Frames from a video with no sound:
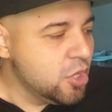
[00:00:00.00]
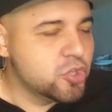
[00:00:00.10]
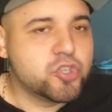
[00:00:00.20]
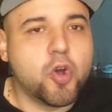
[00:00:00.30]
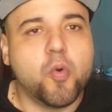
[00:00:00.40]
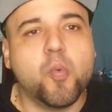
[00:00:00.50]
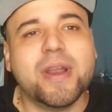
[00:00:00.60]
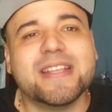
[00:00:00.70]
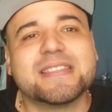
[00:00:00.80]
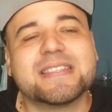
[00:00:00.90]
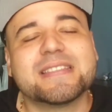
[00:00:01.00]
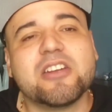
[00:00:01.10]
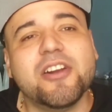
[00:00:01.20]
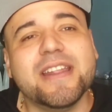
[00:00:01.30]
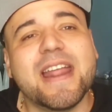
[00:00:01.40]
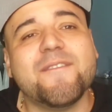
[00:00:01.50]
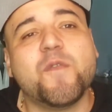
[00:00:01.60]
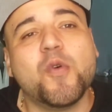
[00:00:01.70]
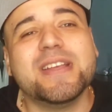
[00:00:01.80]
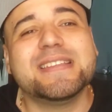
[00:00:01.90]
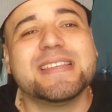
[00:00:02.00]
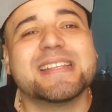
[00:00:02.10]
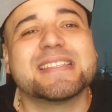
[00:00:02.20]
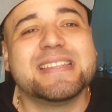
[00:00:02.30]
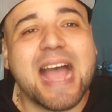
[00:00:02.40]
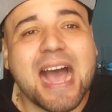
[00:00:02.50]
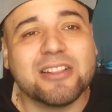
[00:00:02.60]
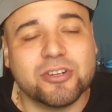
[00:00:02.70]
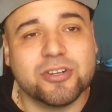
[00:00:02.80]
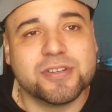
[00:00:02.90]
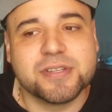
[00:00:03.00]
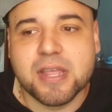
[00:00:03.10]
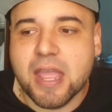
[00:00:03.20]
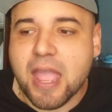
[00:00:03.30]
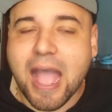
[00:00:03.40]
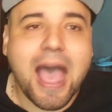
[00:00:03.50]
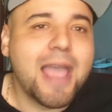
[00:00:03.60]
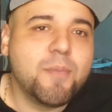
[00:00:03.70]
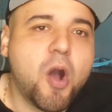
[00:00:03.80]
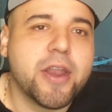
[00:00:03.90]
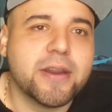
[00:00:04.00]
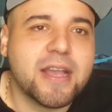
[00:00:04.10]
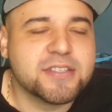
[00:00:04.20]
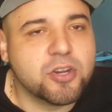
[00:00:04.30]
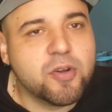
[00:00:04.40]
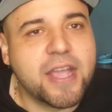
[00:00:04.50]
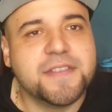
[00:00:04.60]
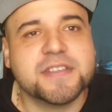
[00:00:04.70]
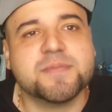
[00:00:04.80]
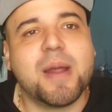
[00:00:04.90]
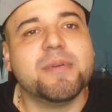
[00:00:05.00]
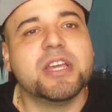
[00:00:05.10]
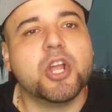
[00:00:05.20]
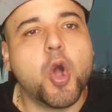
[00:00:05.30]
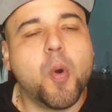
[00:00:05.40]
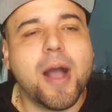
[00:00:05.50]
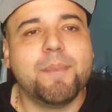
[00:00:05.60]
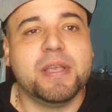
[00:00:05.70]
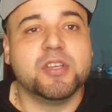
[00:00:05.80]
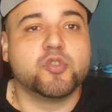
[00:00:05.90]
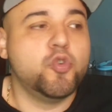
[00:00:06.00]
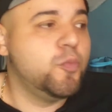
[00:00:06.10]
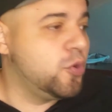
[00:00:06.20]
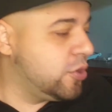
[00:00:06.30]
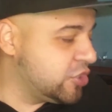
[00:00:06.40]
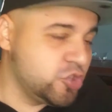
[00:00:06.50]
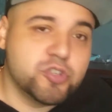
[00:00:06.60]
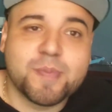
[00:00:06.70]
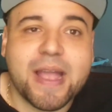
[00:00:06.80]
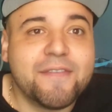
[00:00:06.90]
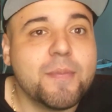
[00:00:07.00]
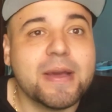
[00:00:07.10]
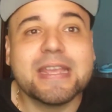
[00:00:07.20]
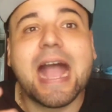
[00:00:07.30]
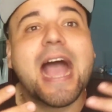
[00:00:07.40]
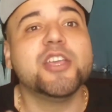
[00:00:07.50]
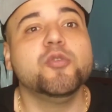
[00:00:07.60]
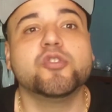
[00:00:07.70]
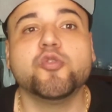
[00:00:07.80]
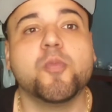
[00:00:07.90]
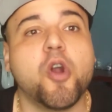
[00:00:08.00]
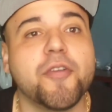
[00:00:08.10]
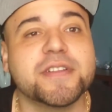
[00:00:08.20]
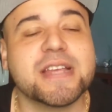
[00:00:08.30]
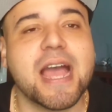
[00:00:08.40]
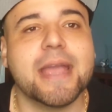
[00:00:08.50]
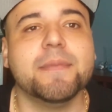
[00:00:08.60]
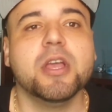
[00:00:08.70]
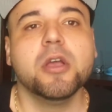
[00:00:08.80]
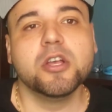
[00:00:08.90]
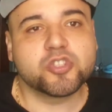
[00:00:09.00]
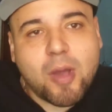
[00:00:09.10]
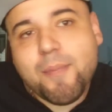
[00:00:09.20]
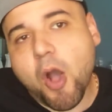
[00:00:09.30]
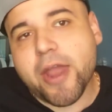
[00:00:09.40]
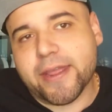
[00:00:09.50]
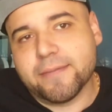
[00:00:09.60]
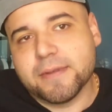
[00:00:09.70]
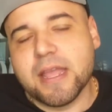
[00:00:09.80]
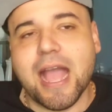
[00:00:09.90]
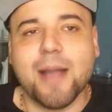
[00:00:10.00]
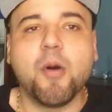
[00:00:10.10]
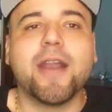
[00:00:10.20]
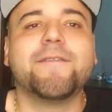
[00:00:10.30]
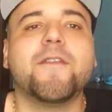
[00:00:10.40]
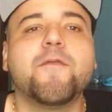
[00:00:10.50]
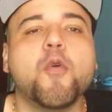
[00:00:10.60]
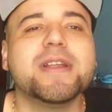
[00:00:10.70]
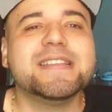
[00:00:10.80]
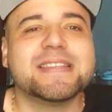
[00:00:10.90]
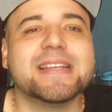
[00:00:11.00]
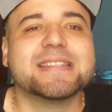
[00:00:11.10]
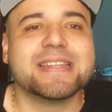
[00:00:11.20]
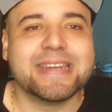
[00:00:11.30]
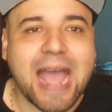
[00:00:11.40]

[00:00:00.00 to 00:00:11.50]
So when it started at $46, I bought it. I said, okay, this is probably going to go up because Uber is used by everybody. I use Uber all the time. So I bought it. I bought it for $46.